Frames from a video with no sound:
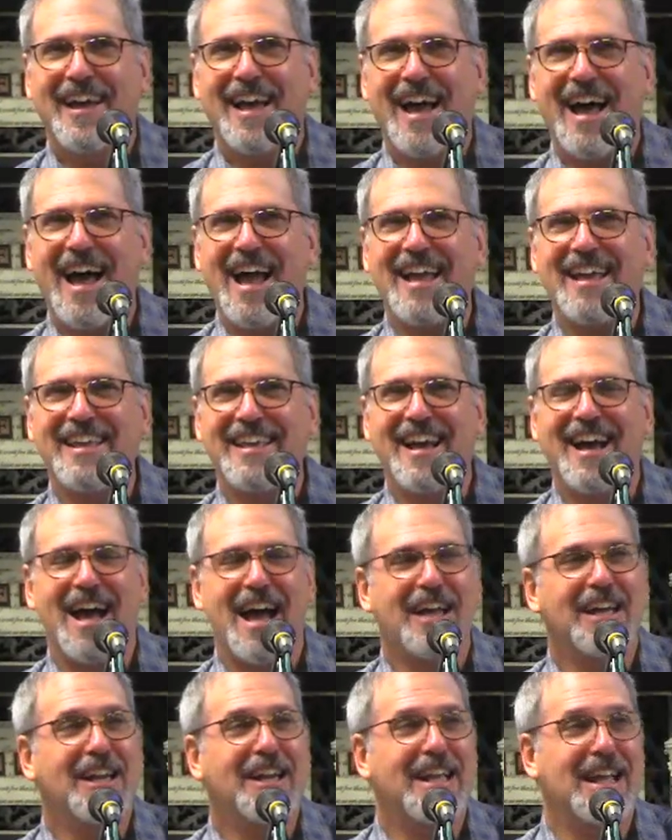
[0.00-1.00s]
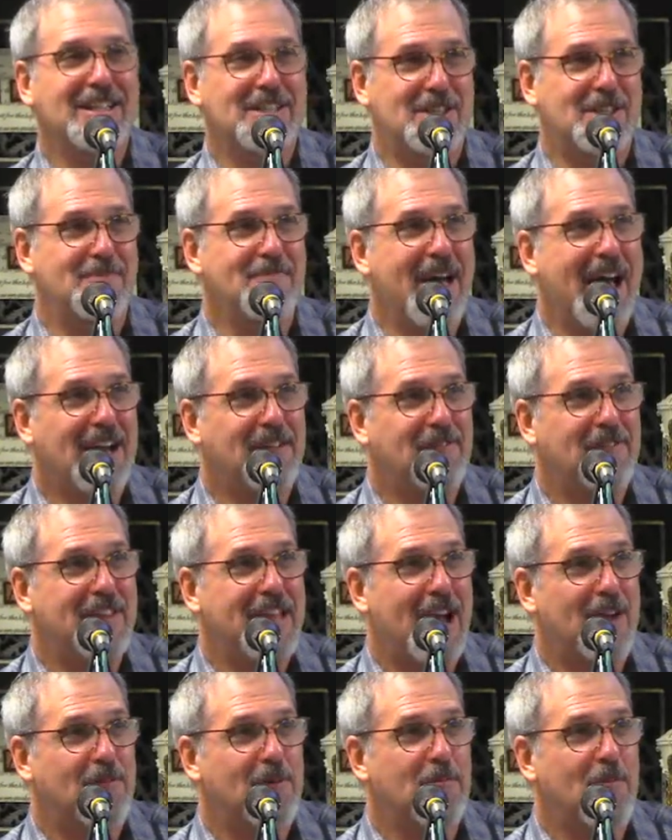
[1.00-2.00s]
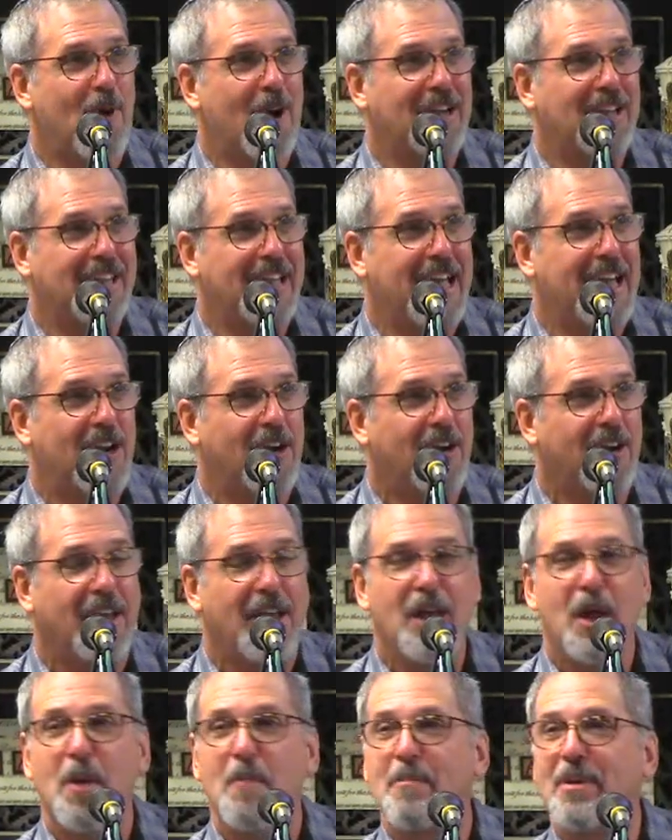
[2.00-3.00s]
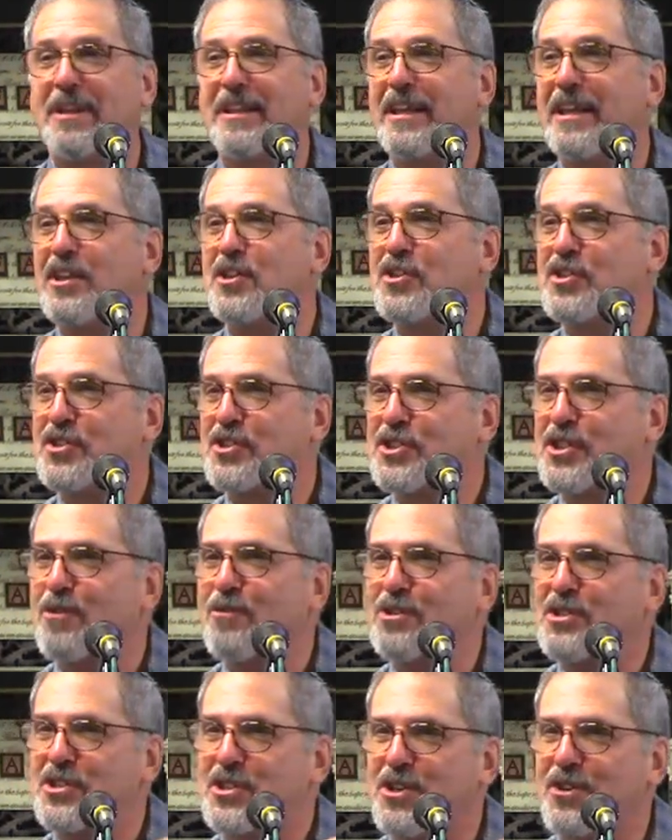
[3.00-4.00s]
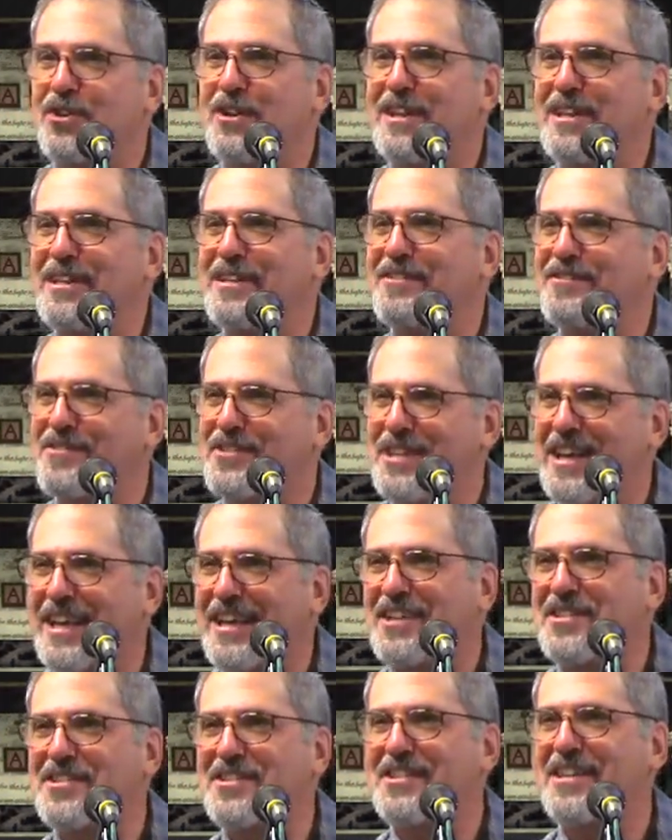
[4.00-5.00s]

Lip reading: I'm going to get smacked for that remark later, but there are certain digs